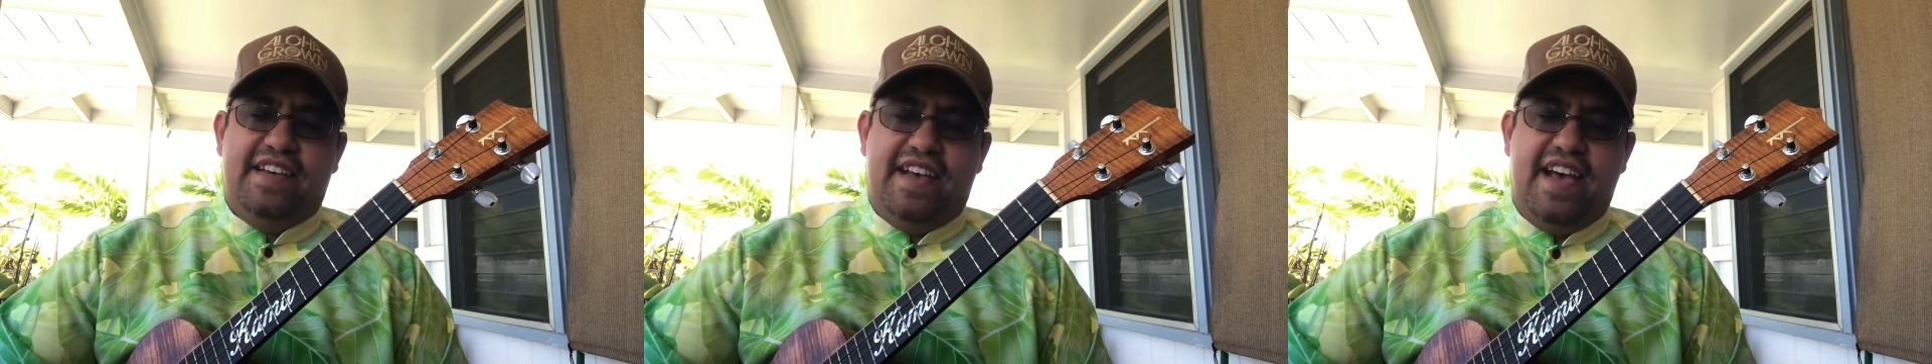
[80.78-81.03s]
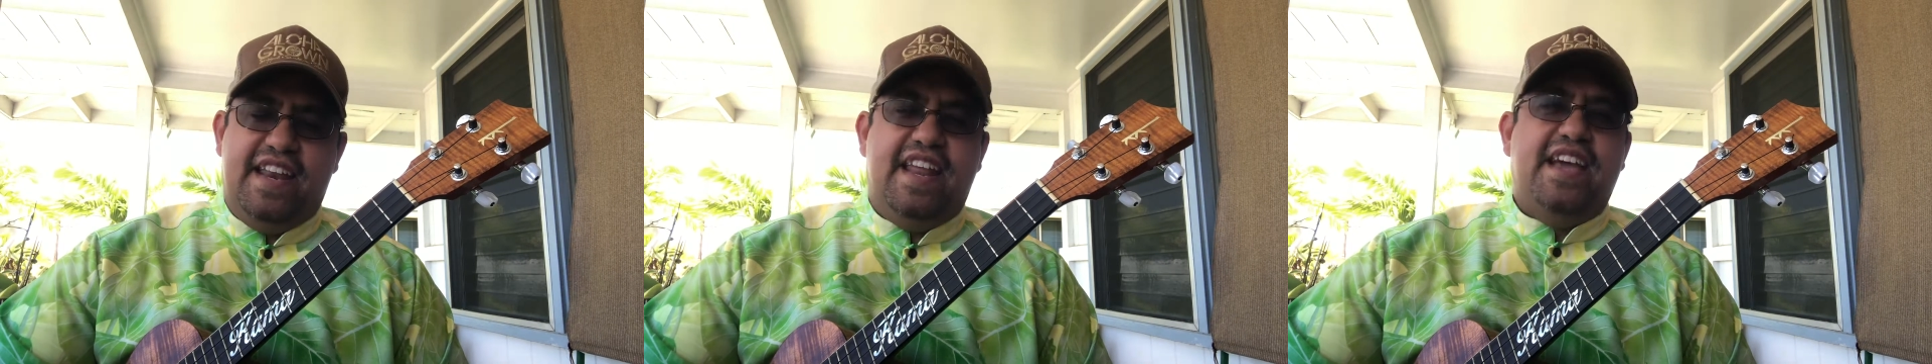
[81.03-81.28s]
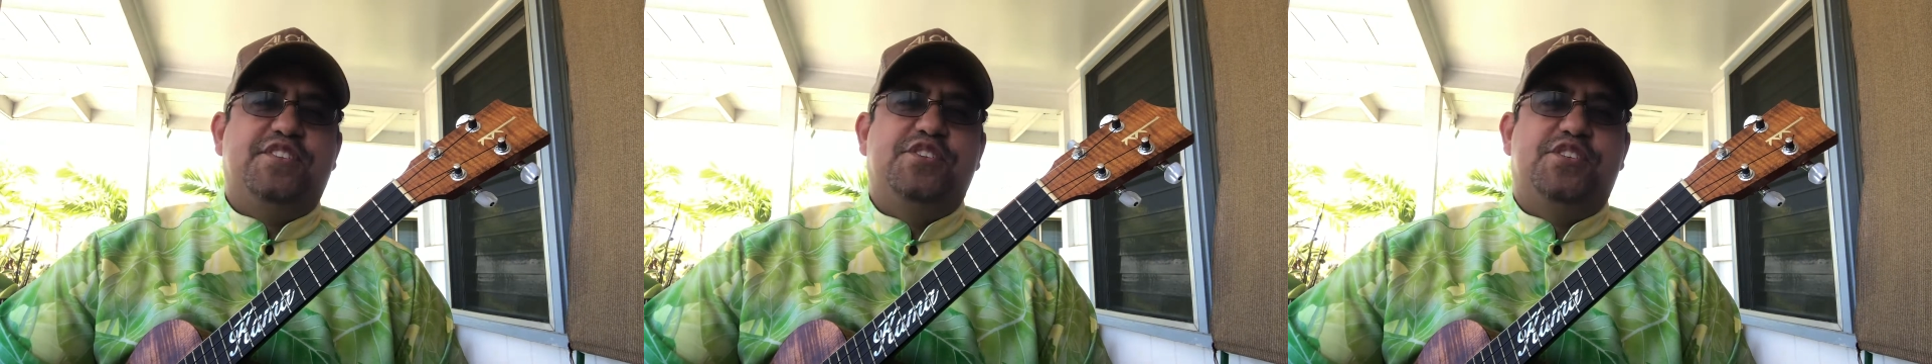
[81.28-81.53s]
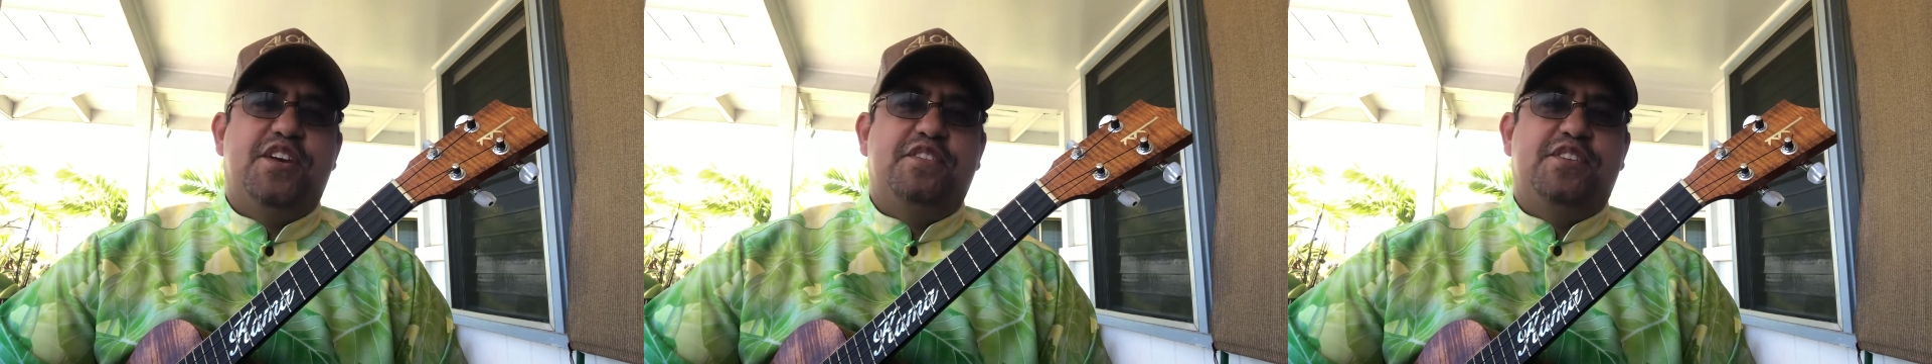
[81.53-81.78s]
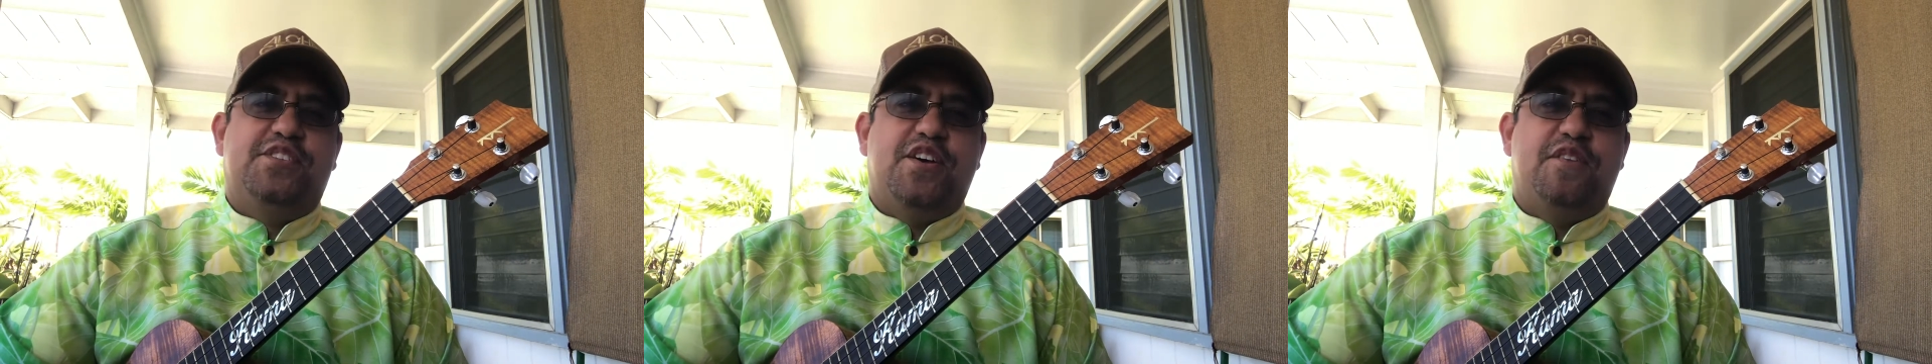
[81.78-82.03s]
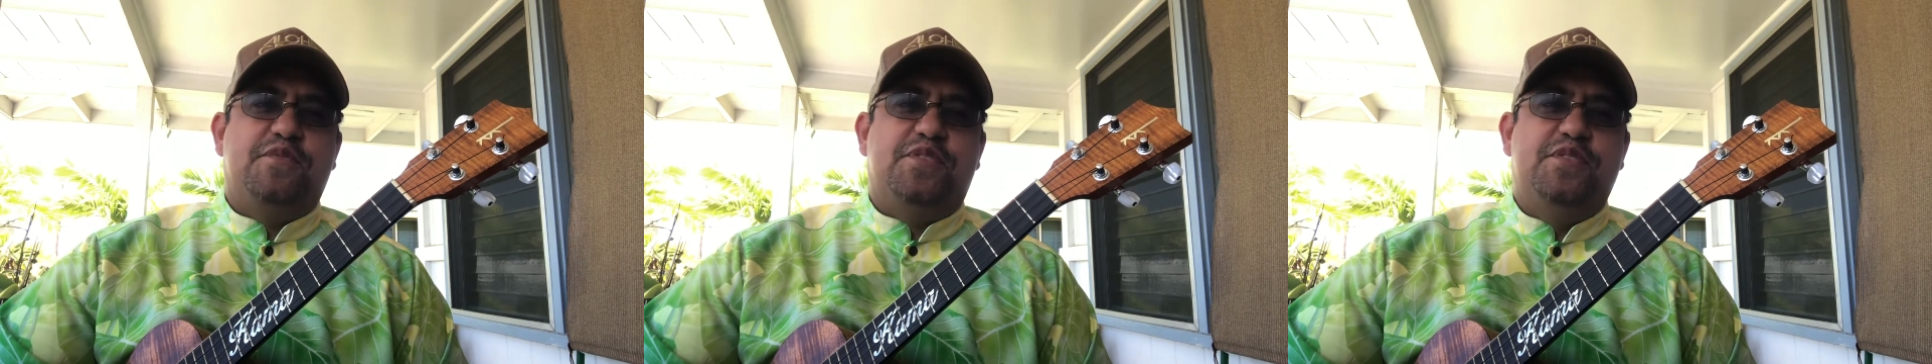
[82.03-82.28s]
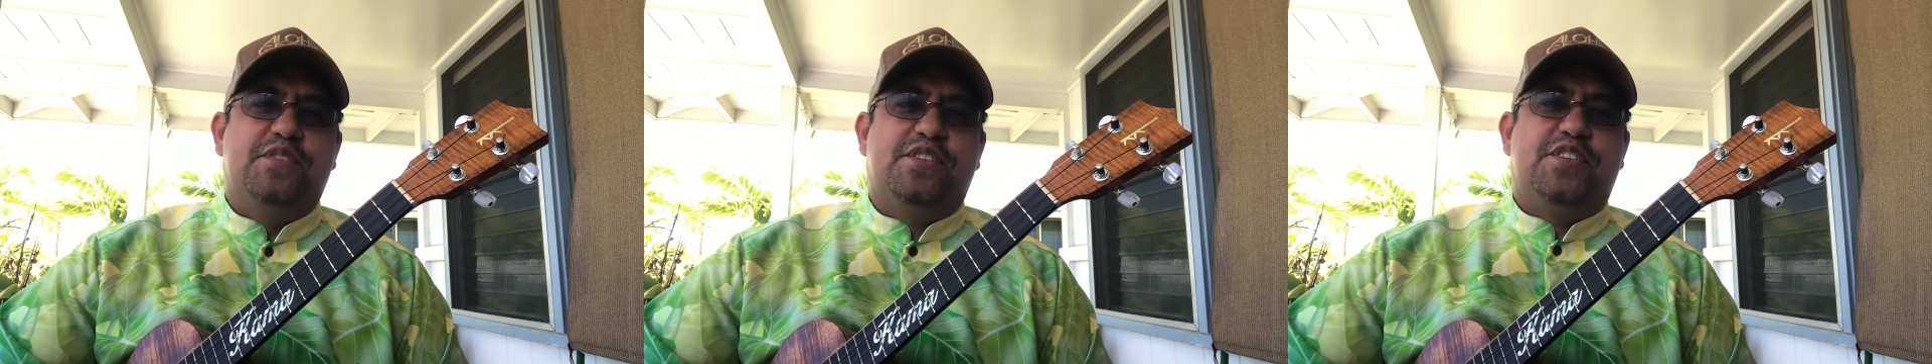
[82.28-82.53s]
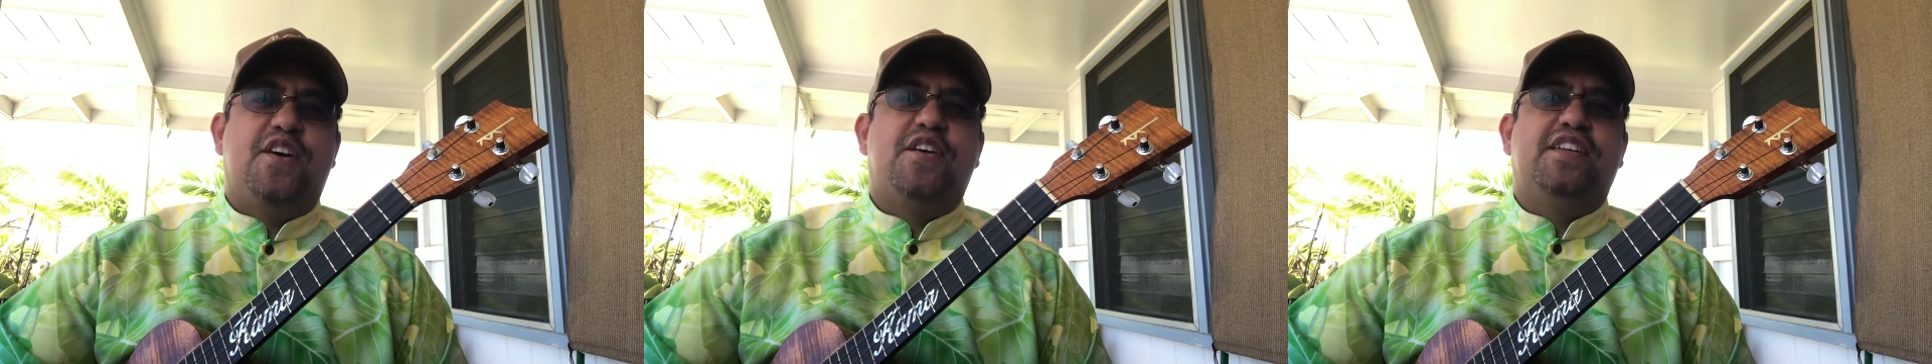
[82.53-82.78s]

I'd like to share this song with you. A song